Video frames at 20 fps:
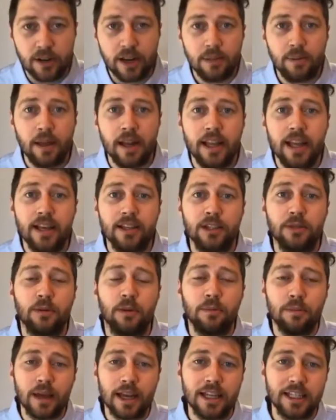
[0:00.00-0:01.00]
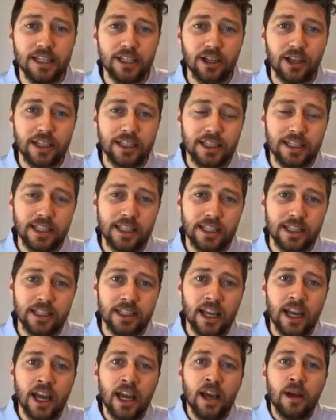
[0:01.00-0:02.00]
and Penny has some amazing
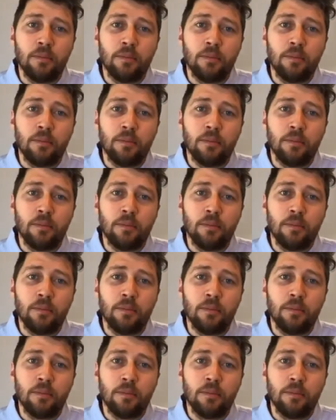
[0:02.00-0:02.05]
ideas.